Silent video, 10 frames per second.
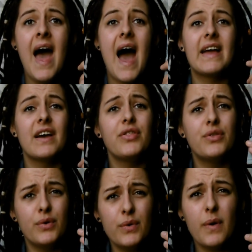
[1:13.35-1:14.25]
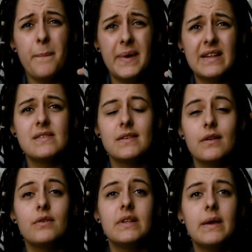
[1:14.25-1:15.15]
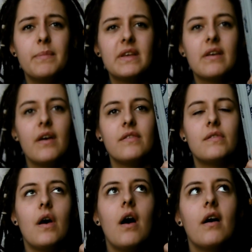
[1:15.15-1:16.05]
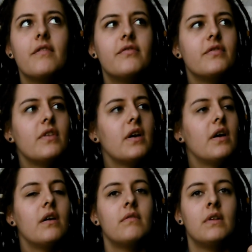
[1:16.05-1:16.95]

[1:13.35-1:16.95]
I got through a bit slowly because of the